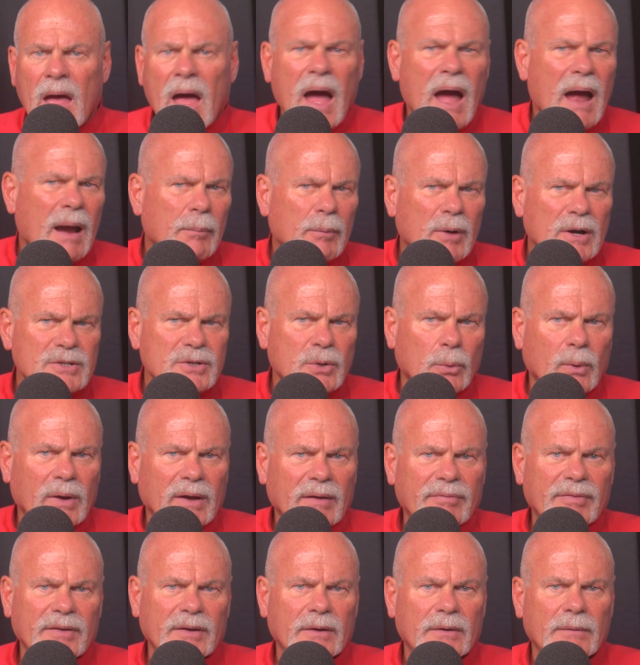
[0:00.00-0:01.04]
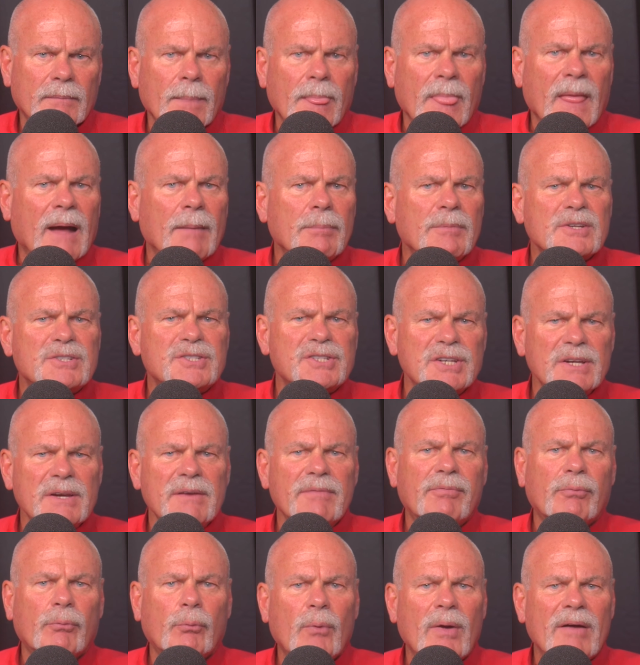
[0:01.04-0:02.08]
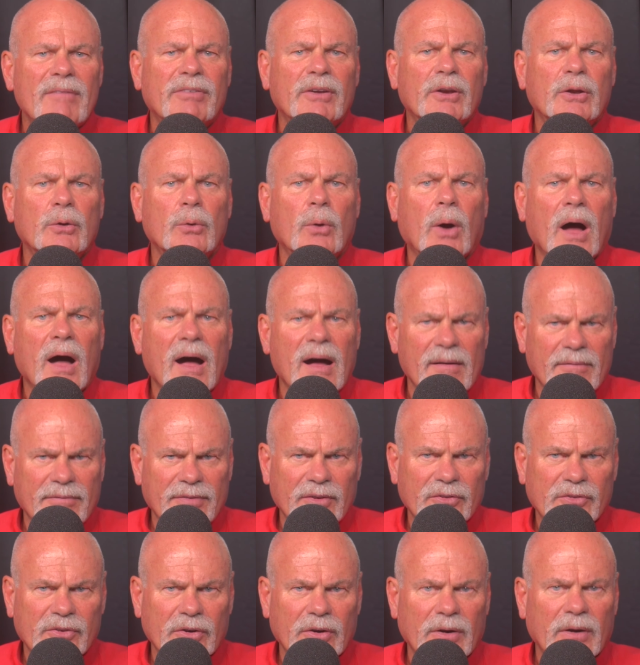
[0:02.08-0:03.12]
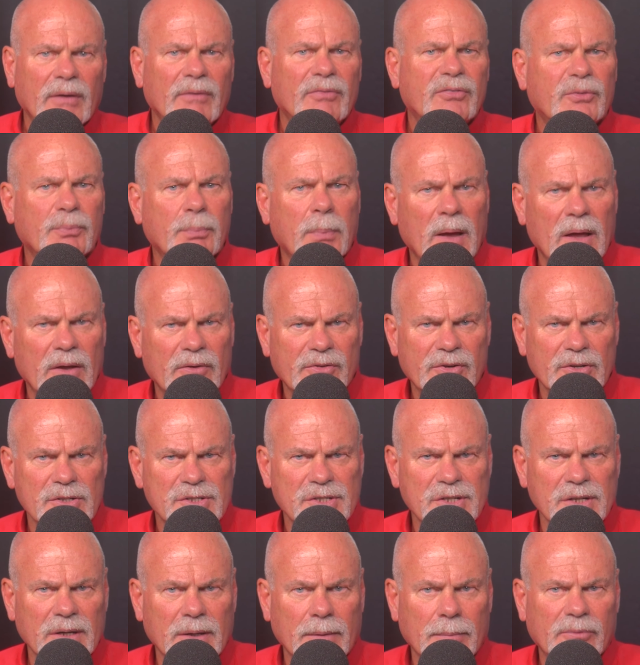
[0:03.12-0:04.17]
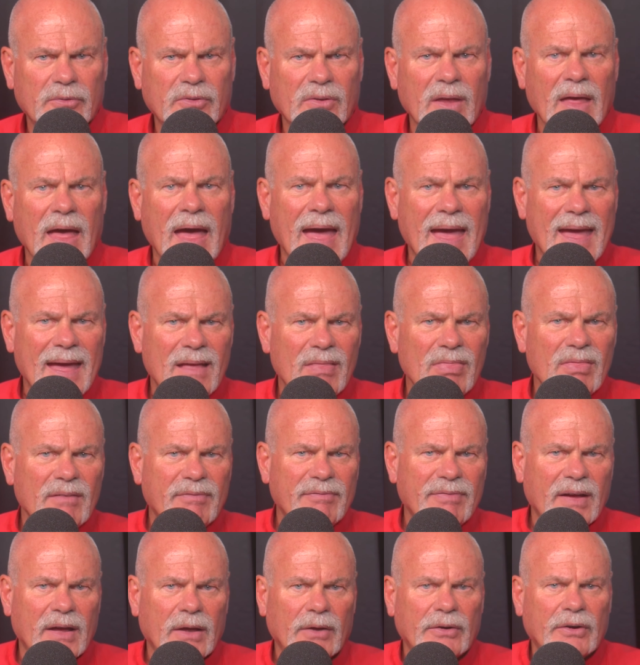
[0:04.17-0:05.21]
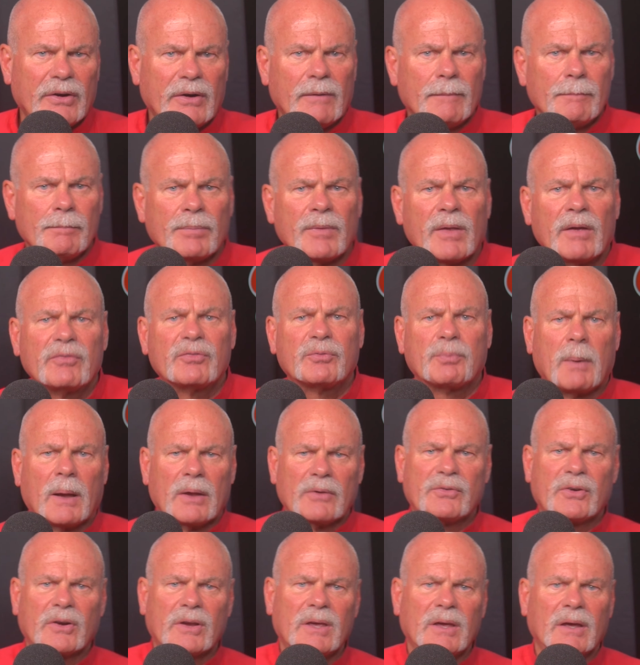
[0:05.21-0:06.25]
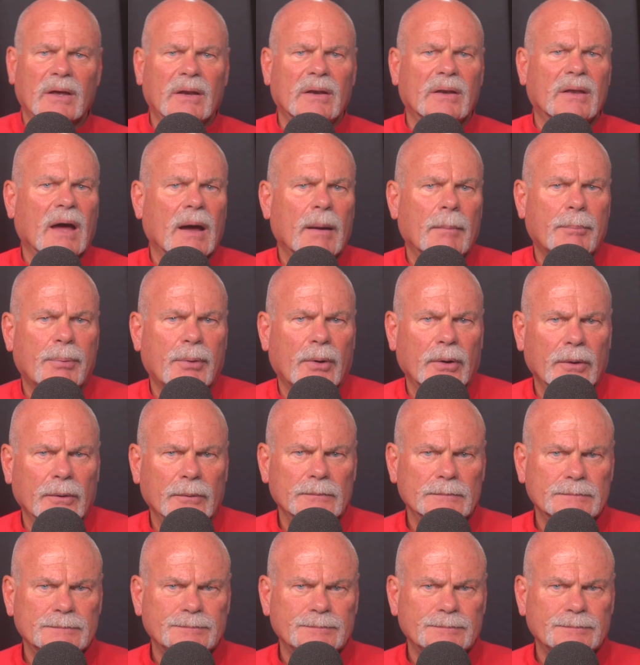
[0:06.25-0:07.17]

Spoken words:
I'm Roger Wakefield. I'm the Chief Revenue Officer of Sponsorships and the founder of SponsorKit.pro.